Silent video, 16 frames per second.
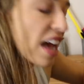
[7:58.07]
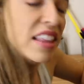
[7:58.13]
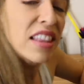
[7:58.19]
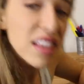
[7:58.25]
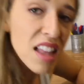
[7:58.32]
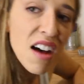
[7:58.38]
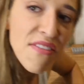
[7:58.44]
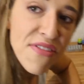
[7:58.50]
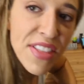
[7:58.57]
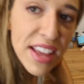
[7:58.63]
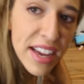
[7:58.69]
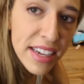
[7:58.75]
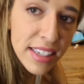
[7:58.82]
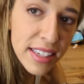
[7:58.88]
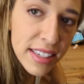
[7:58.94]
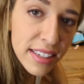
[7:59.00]
I love
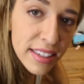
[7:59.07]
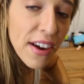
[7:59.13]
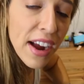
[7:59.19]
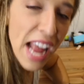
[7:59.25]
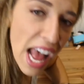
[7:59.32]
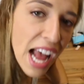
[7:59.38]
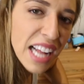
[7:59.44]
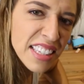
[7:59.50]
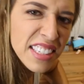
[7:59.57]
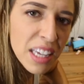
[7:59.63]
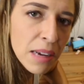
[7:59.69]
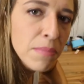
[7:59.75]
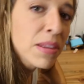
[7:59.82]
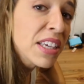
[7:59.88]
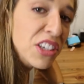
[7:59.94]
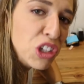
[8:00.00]
this. If I had
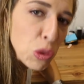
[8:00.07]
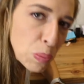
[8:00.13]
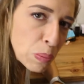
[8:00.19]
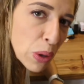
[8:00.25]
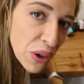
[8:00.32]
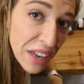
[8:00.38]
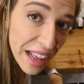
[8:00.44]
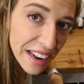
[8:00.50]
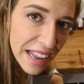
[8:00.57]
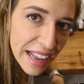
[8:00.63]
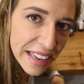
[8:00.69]
something to put in